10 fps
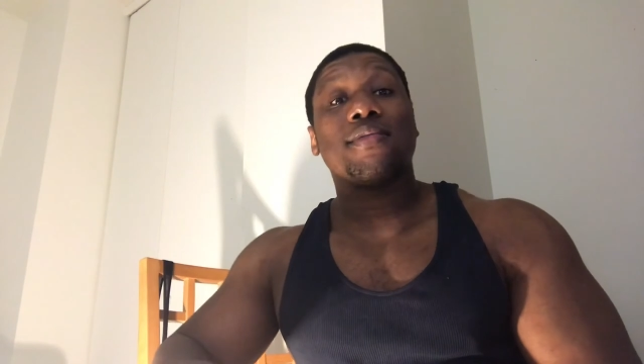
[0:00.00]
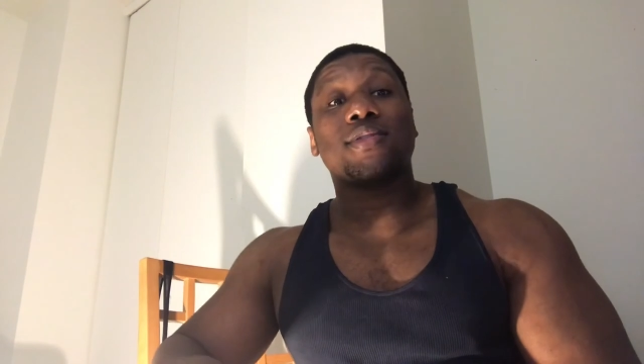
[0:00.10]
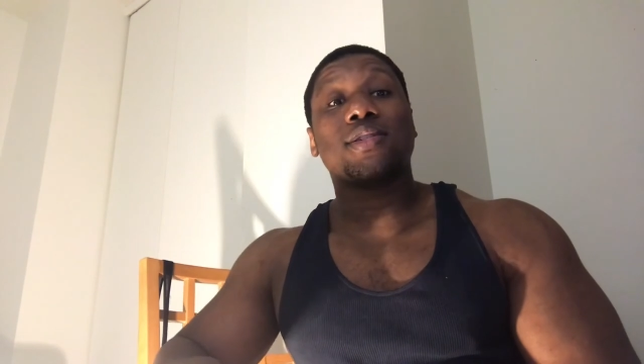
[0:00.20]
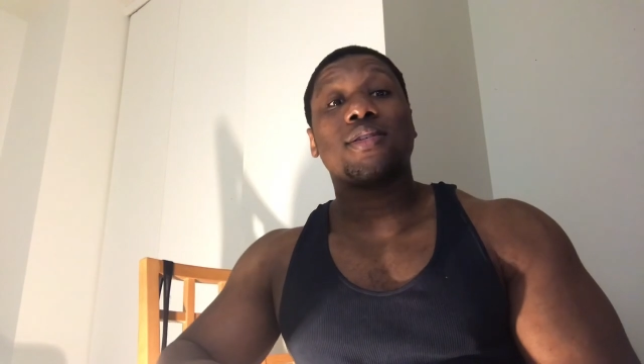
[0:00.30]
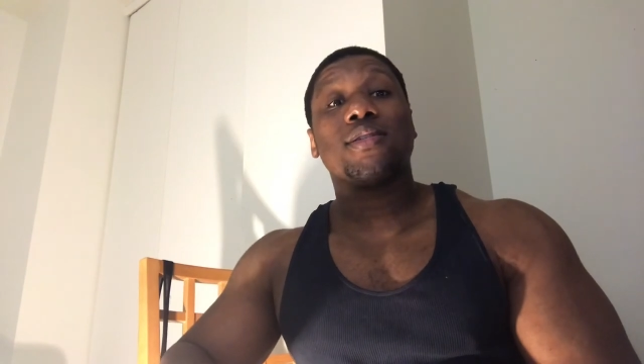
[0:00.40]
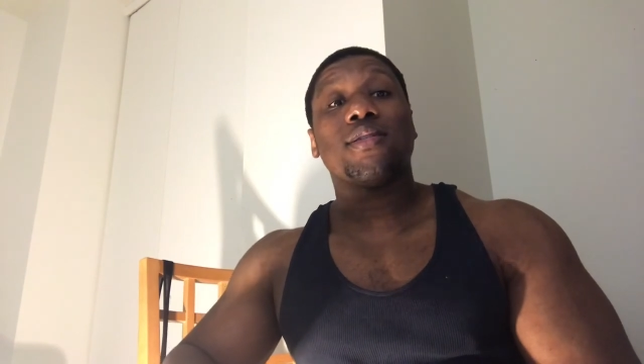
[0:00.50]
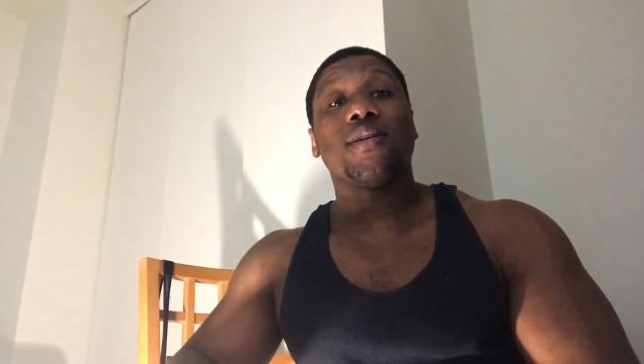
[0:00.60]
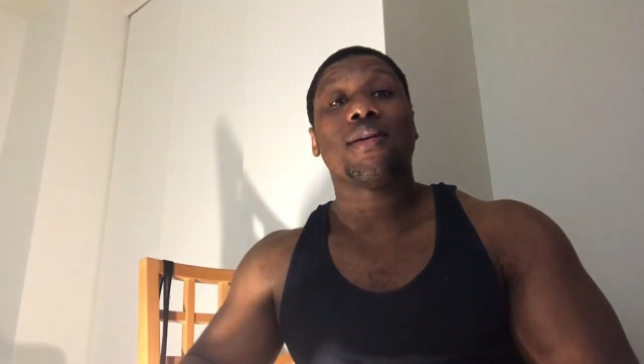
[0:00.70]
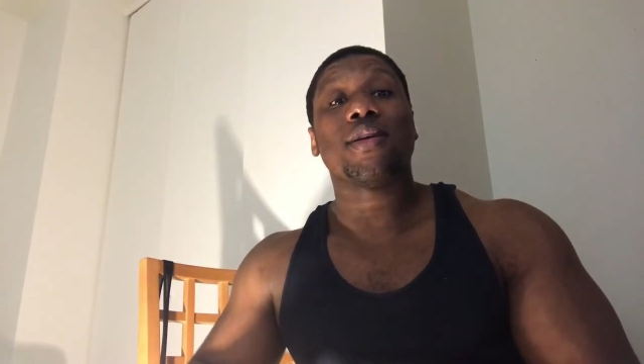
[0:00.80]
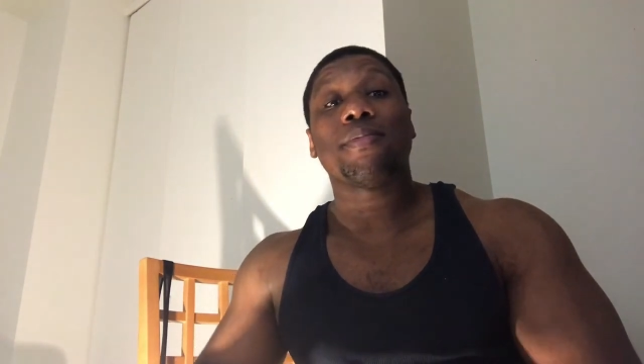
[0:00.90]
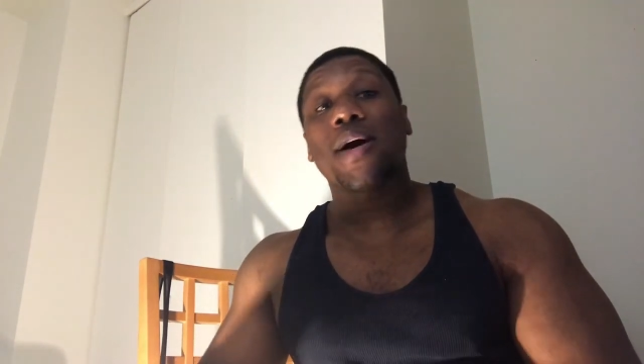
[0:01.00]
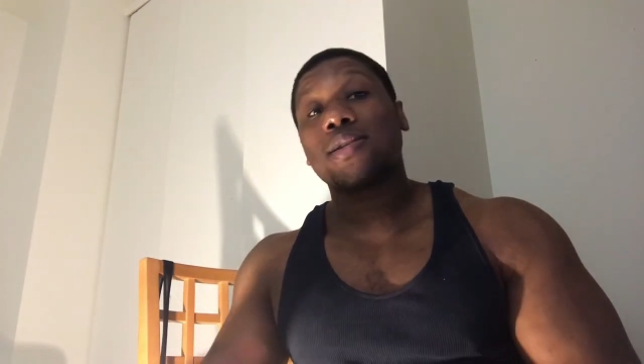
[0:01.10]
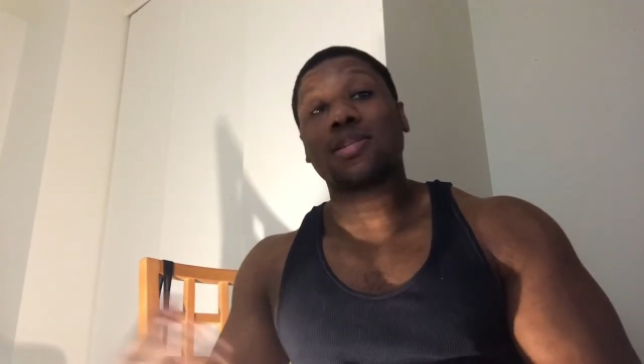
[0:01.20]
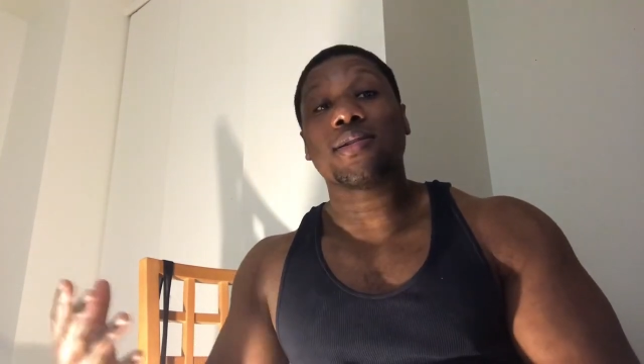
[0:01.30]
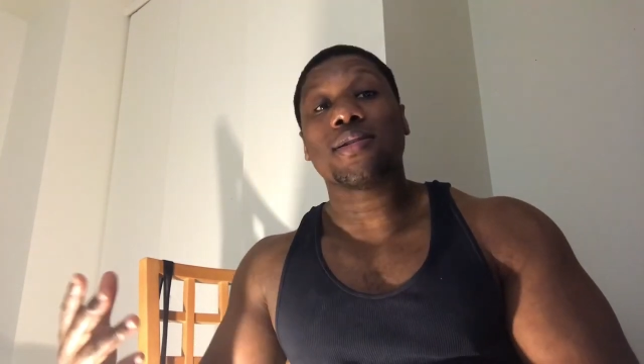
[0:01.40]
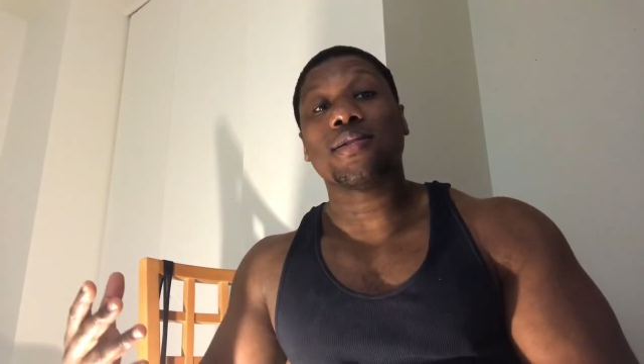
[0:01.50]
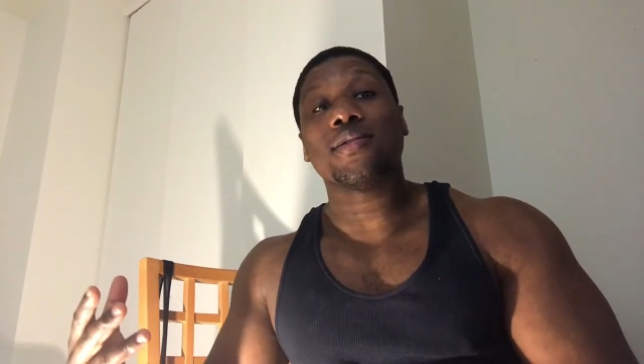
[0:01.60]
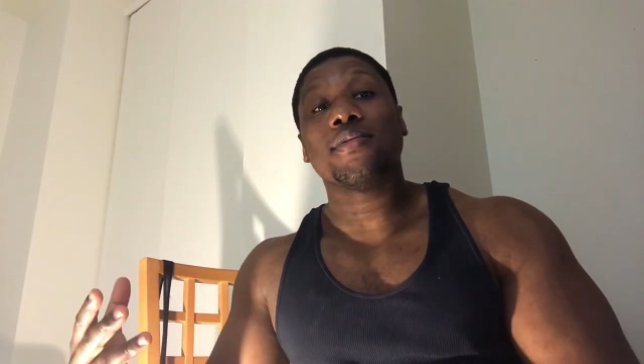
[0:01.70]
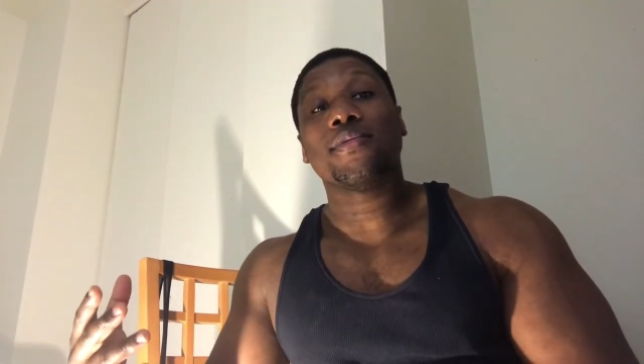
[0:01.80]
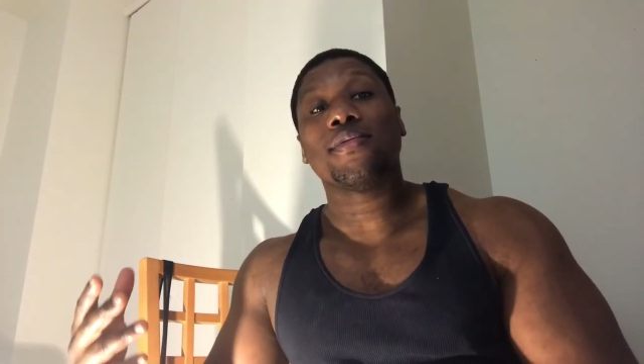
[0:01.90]
and share all that positive
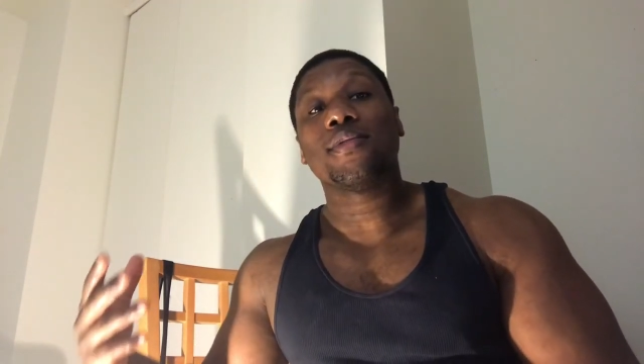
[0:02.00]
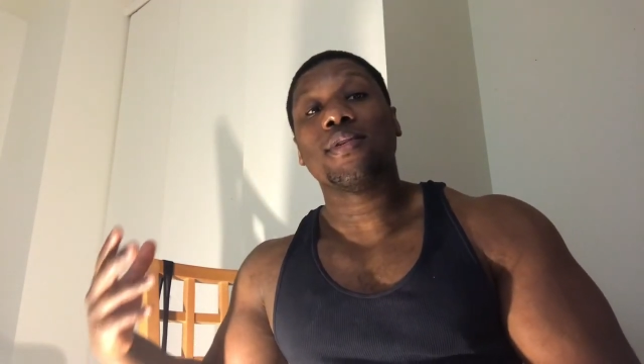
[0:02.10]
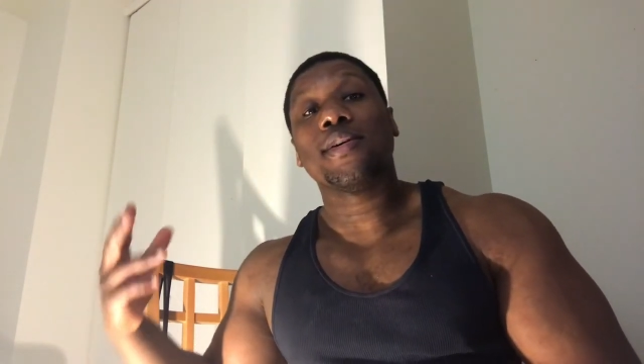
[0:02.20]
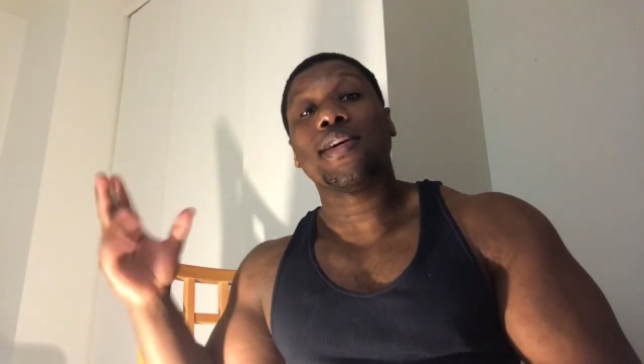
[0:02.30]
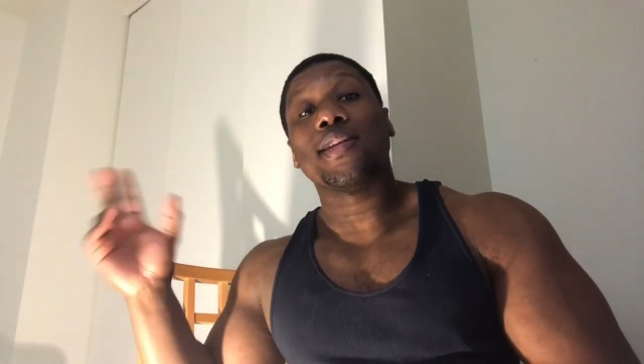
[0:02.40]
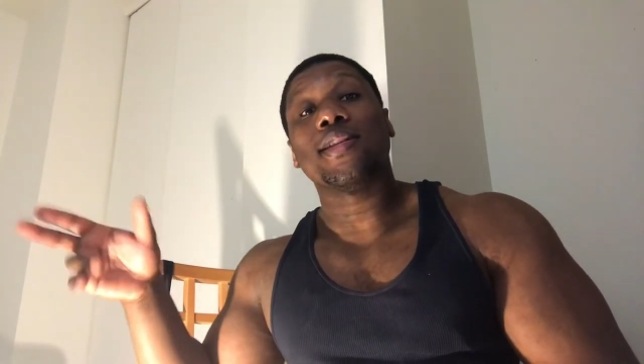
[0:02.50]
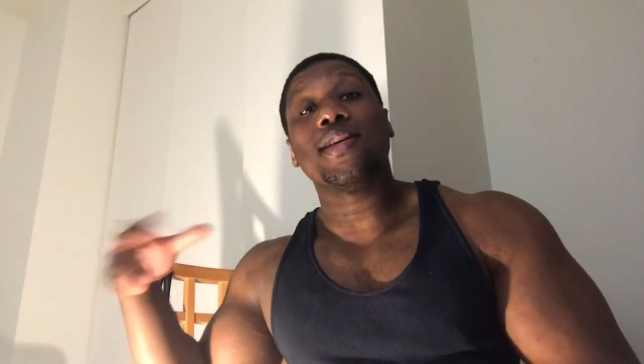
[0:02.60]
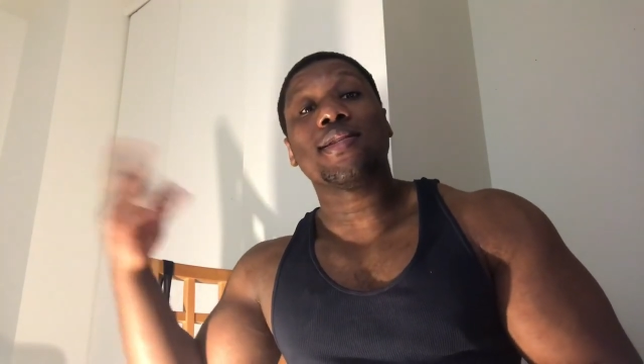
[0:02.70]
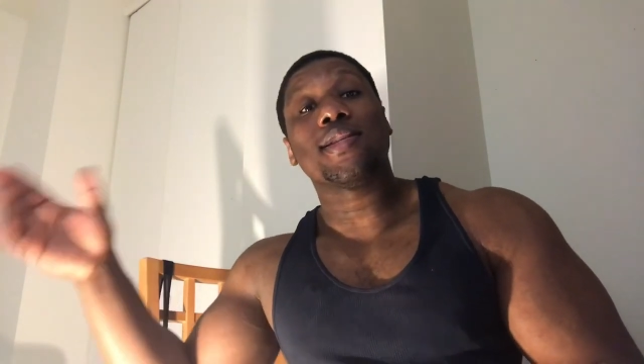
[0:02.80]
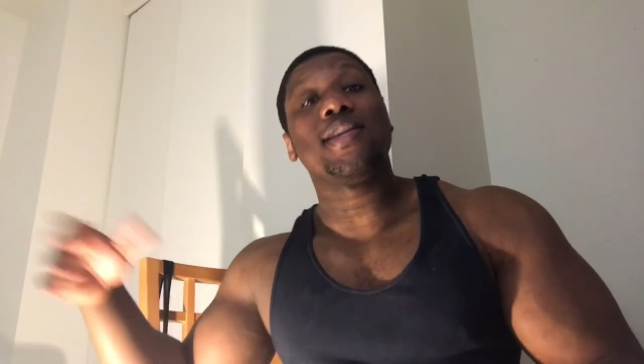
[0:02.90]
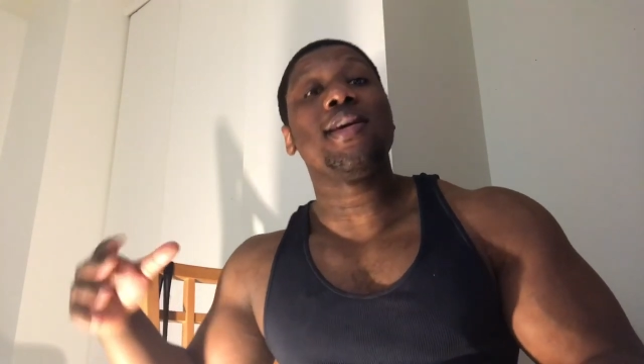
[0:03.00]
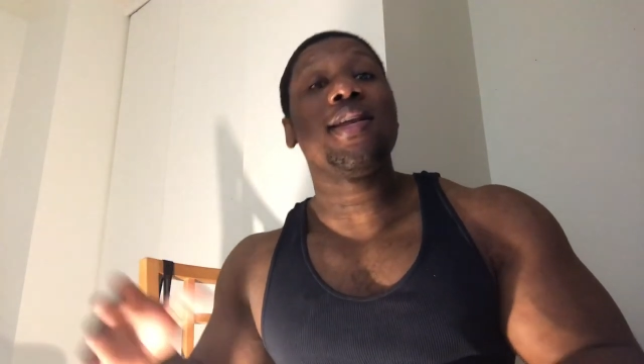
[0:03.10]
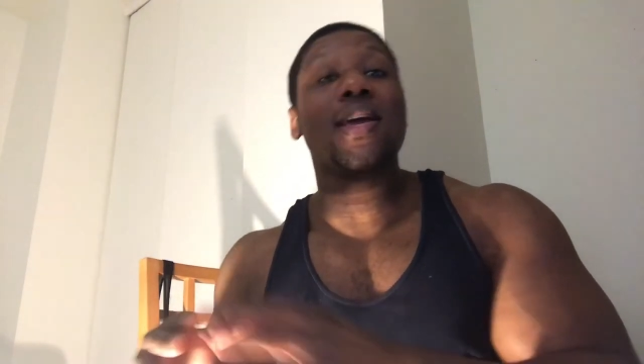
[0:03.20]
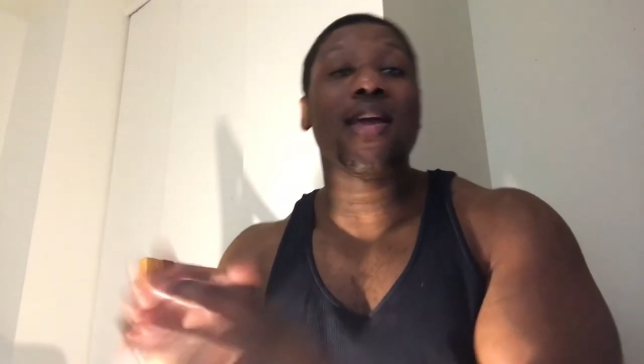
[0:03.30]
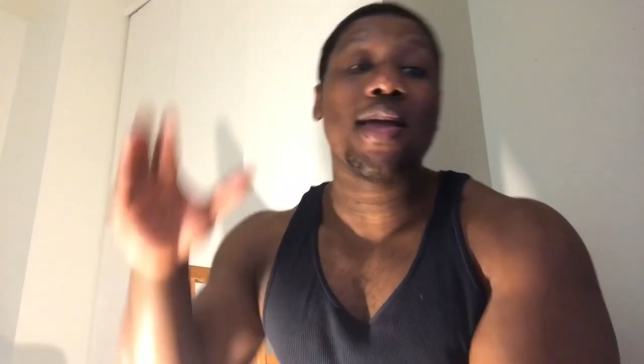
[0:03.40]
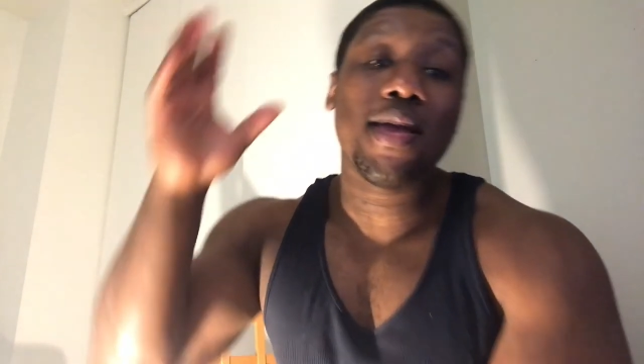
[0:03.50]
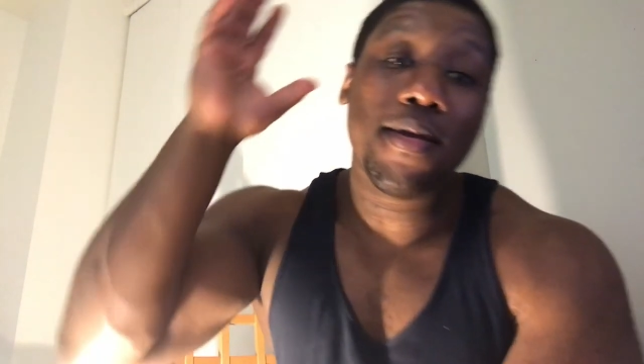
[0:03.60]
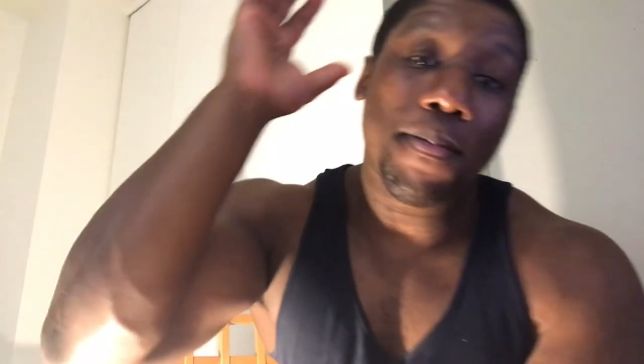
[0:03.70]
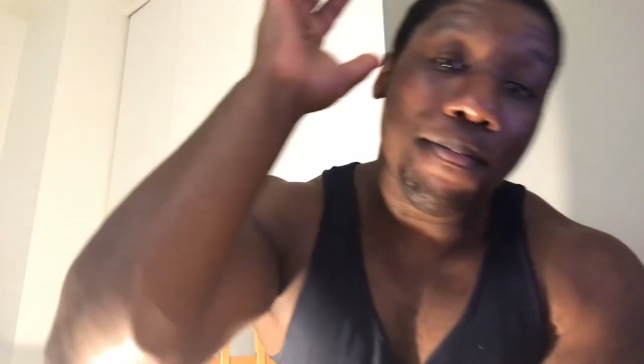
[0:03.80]
stuff. Let's get it!